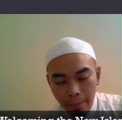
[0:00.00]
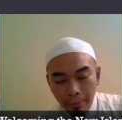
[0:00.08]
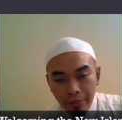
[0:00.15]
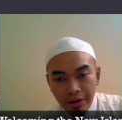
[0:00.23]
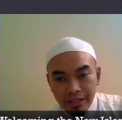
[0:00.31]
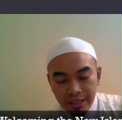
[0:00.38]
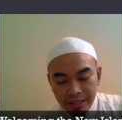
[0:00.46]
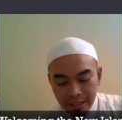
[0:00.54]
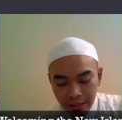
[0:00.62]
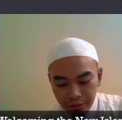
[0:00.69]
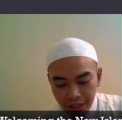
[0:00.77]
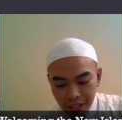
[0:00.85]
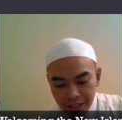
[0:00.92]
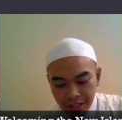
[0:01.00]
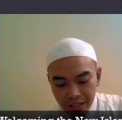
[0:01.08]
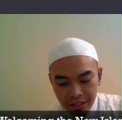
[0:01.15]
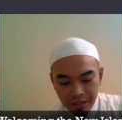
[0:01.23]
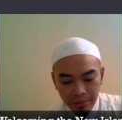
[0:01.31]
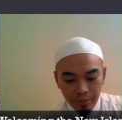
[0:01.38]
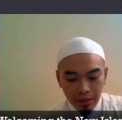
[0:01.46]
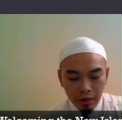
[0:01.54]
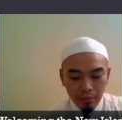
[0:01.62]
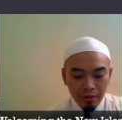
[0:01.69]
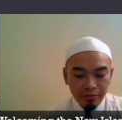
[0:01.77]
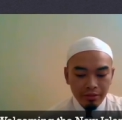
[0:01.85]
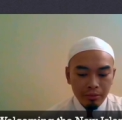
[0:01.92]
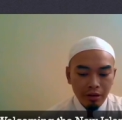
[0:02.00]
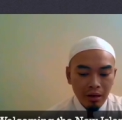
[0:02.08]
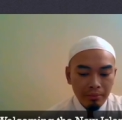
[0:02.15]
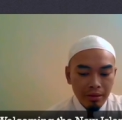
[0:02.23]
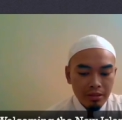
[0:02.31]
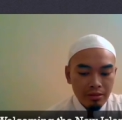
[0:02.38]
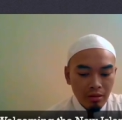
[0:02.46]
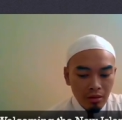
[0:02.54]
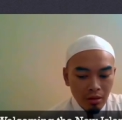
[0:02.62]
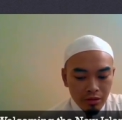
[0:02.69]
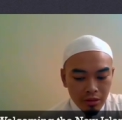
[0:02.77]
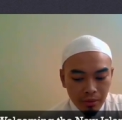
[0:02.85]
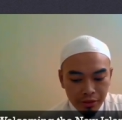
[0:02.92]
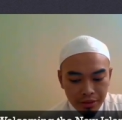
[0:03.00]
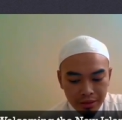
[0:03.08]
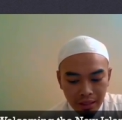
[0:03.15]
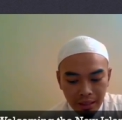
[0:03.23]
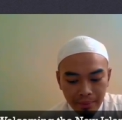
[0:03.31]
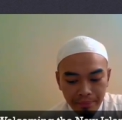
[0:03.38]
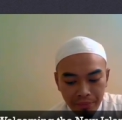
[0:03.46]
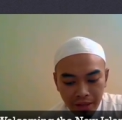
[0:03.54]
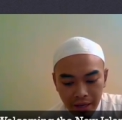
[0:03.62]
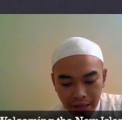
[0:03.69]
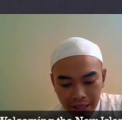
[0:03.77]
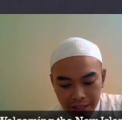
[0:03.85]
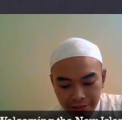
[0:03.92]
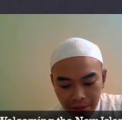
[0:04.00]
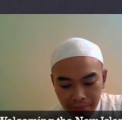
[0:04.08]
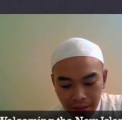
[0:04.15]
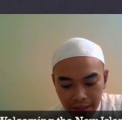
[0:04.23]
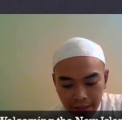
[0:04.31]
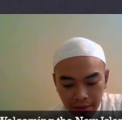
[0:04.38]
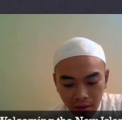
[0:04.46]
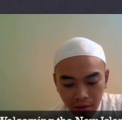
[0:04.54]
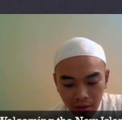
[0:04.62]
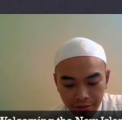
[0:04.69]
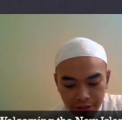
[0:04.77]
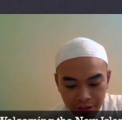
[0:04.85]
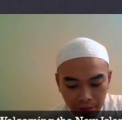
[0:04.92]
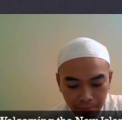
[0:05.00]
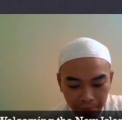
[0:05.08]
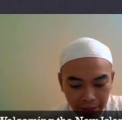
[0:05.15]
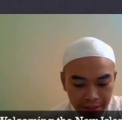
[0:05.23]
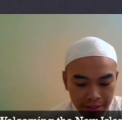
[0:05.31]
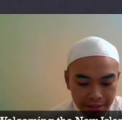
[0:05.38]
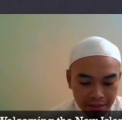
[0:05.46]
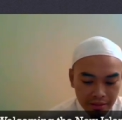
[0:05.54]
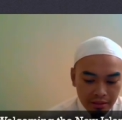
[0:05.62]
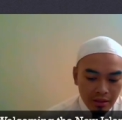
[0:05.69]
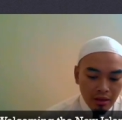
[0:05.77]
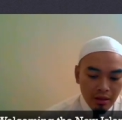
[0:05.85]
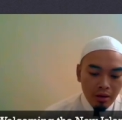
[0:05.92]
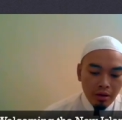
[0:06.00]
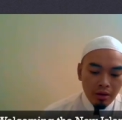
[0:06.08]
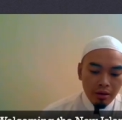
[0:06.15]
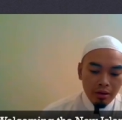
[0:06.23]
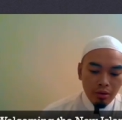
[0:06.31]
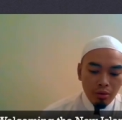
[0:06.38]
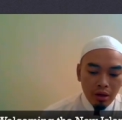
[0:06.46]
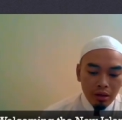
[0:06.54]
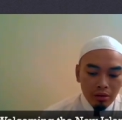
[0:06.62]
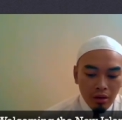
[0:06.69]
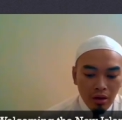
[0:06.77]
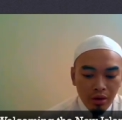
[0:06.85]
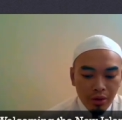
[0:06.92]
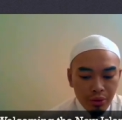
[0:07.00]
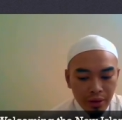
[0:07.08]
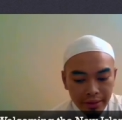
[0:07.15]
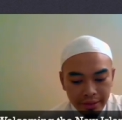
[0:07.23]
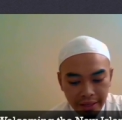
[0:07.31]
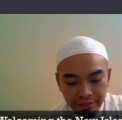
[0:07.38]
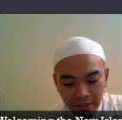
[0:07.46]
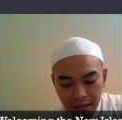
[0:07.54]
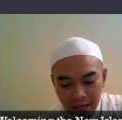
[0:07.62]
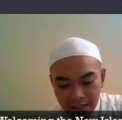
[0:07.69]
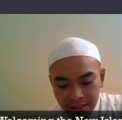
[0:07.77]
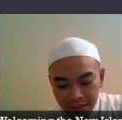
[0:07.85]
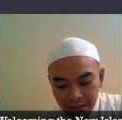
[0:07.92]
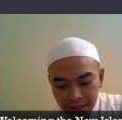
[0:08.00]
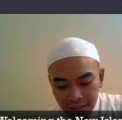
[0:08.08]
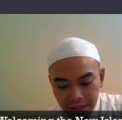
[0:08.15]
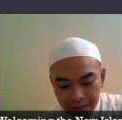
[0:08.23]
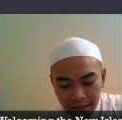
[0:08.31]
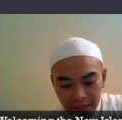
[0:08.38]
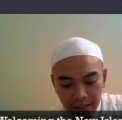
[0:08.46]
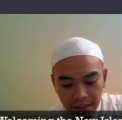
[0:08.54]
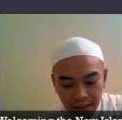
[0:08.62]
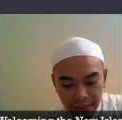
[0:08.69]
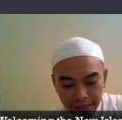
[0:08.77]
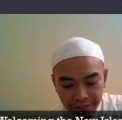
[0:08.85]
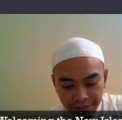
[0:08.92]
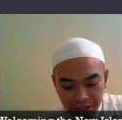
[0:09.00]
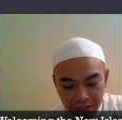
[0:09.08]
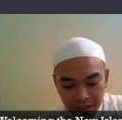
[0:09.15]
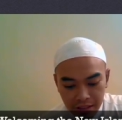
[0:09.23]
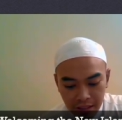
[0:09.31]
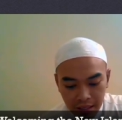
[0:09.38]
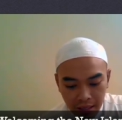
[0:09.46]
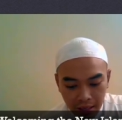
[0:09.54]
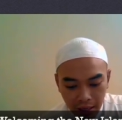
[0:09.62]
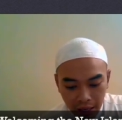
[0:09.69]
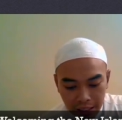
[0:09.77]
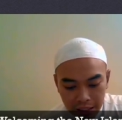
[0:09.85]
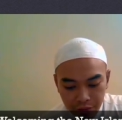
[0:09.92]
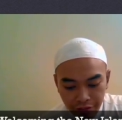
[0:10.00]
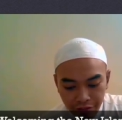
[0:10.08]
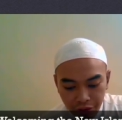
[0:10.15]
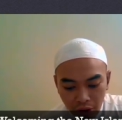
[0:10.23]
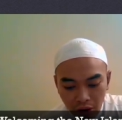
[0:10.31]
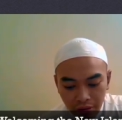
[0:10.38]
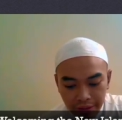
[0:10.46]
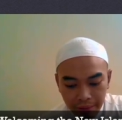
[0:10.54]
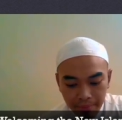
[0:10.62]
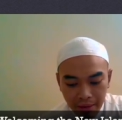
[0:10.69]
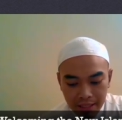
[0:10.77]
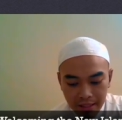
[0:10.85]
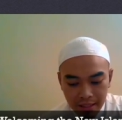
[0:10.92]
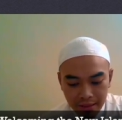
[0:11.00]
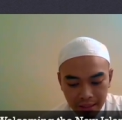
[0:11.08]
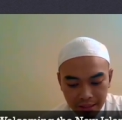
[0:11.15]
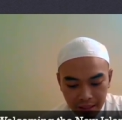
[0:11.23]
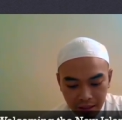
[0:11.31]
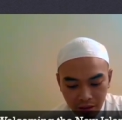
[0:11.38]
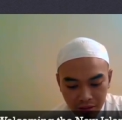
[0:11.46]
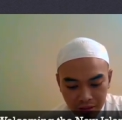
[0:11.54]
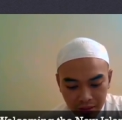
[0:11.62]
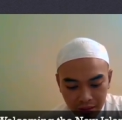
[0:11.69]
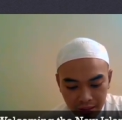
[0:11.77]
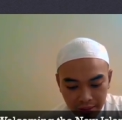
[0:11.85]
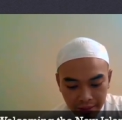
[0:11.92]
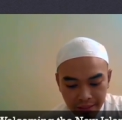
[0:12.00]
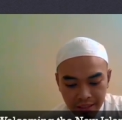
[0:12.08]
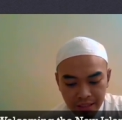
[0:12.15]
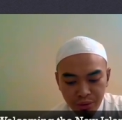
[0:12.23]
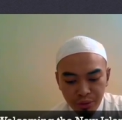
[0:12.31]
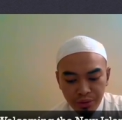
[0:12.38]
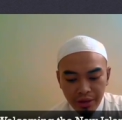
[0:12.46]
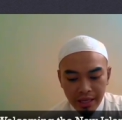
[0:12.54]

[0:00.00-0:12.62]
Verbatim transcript: Prayers and salutations upon our Prophet Muhammad sallallahu alaihi wasallam, his family and all of his companions. O Allah, you are the everlasting, the eternal and the first. And it's with your great blessings and generosity that this new year